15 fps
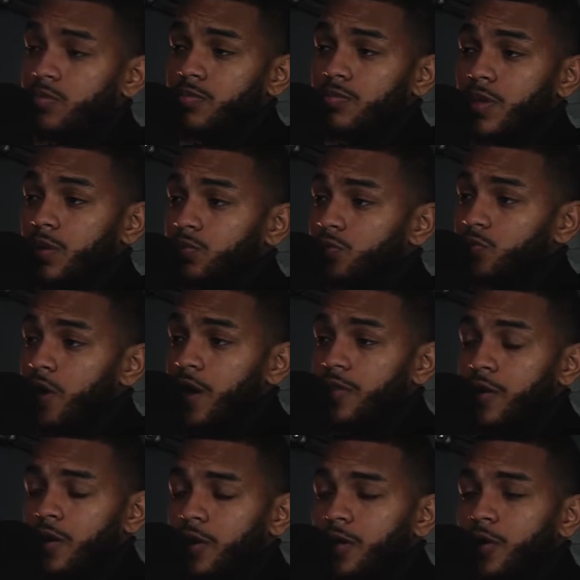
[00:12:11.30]
it was right
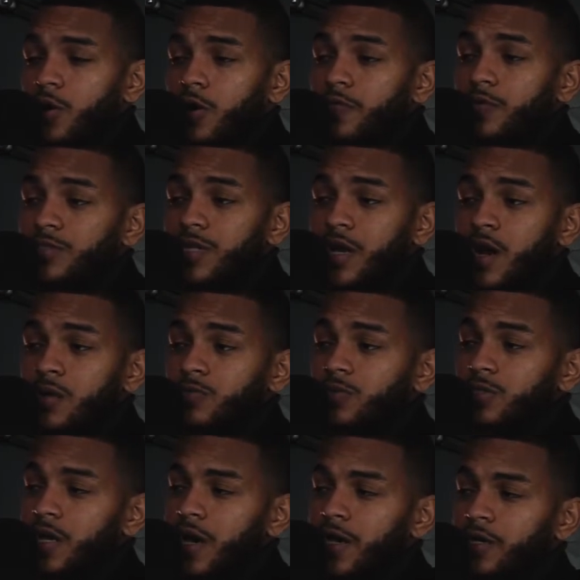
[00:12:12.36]
there in the office that I was
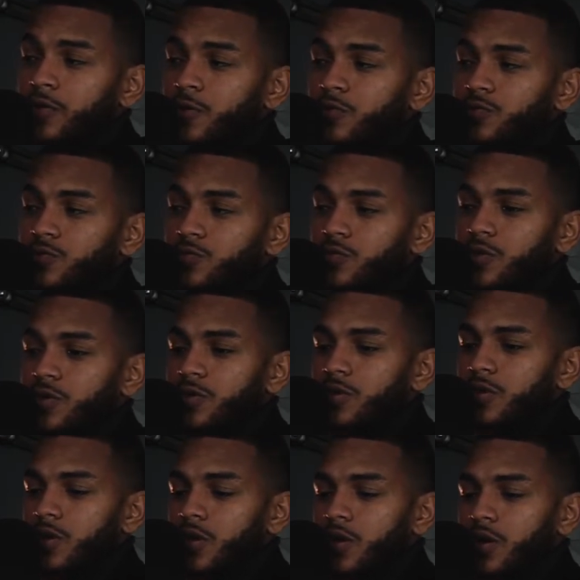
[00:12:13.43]
diagnosed with
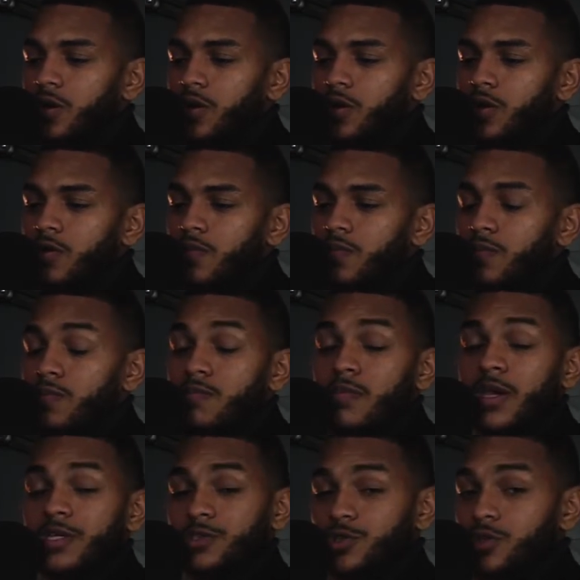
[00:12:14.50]

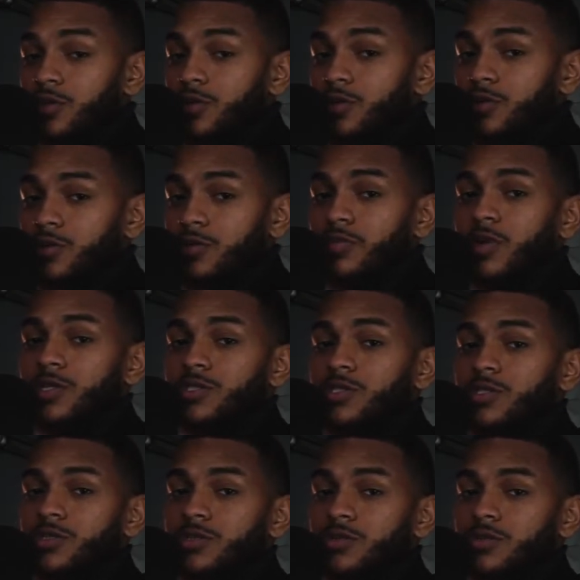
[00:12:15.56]
major
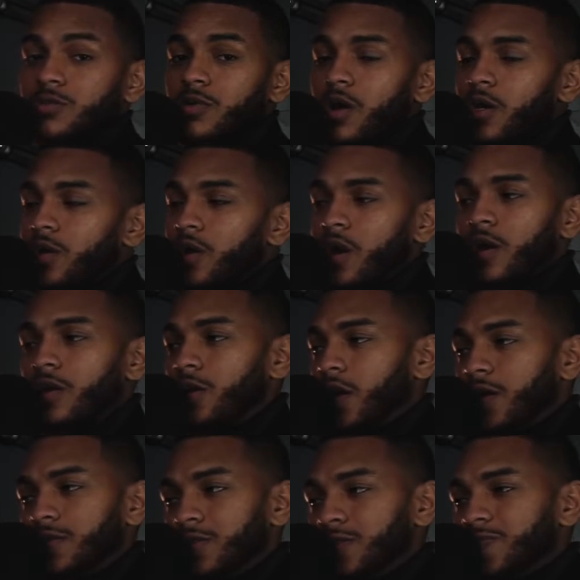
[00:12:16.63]
depression, right?
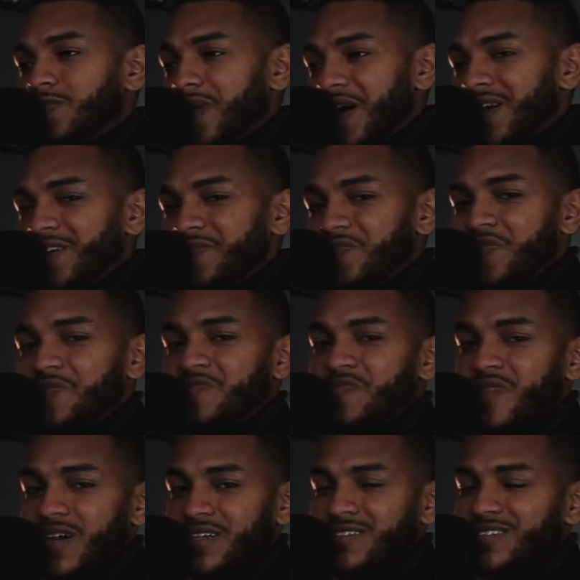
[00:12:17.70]
Not just minor, but
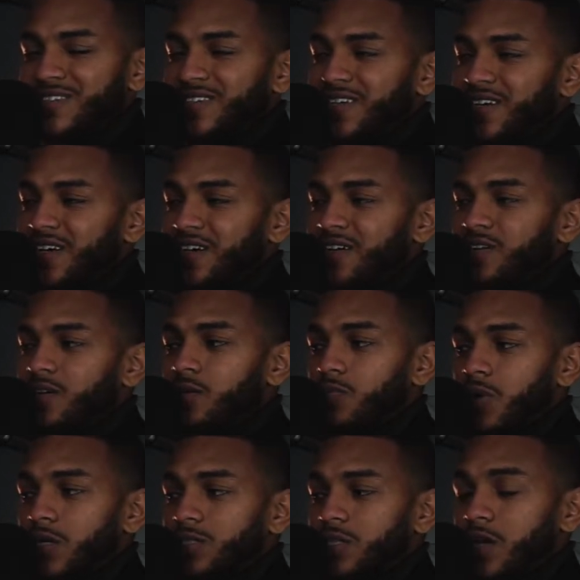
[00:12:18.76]
major
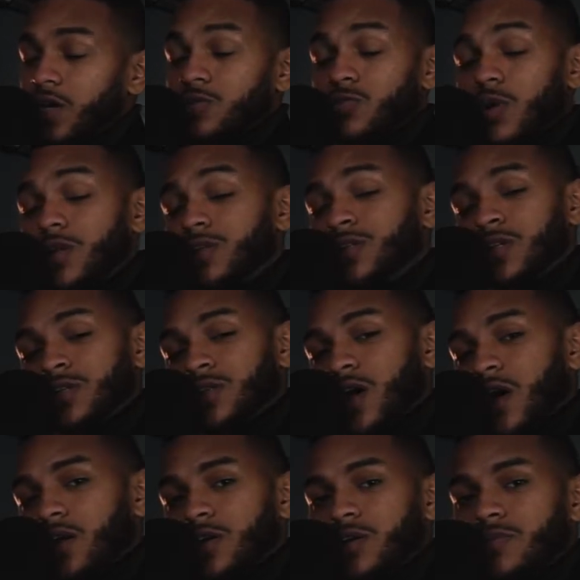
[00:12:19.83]
depression, as well as
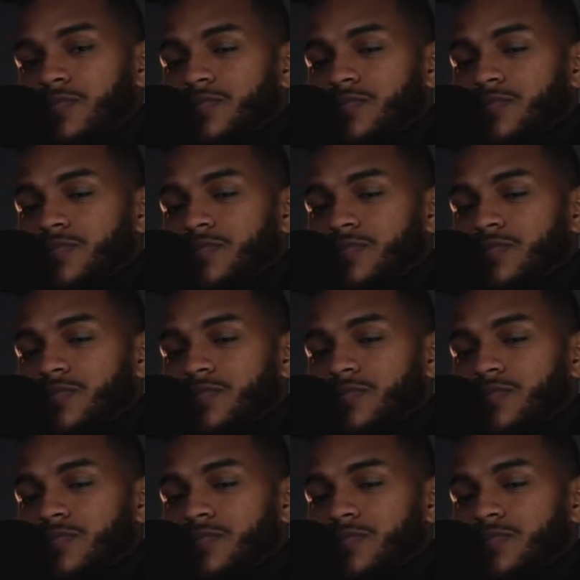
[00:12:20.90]
anxiety.